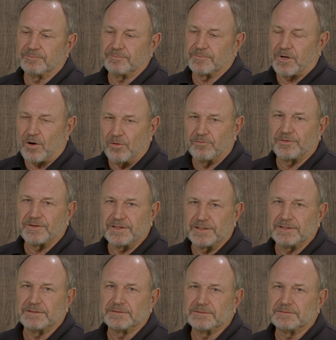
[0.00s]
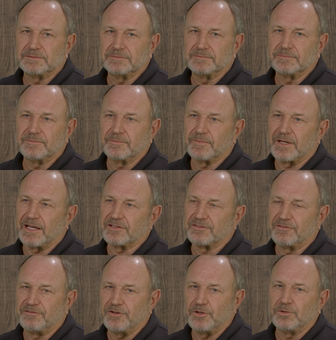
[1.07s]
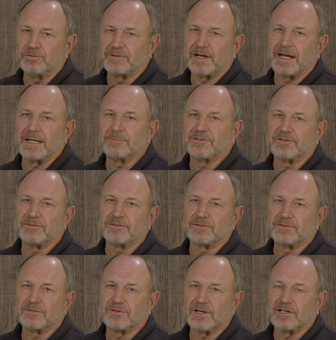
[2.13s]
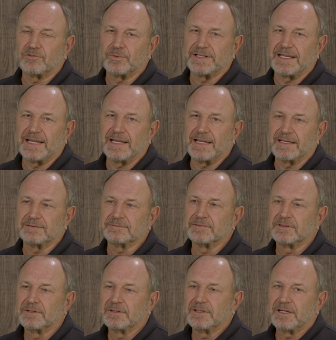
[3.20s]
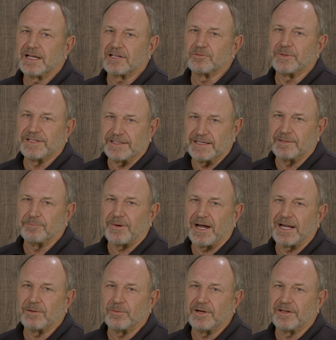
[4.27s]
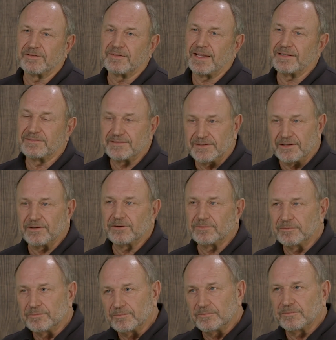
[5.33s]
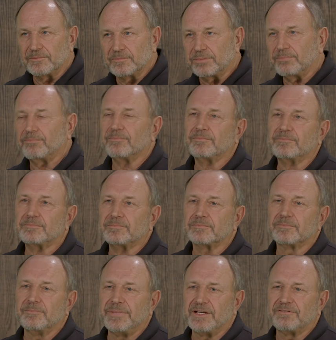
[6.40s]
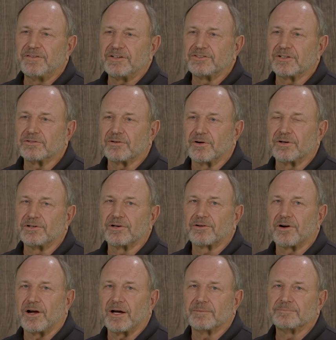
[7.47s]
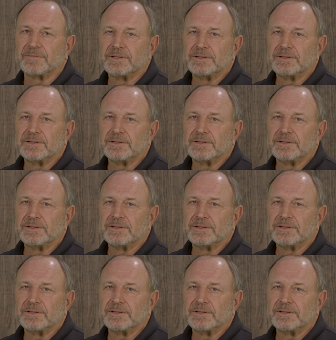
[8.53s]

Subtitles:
hopefully as few times as we can get by with, and still be efficient growing your crop,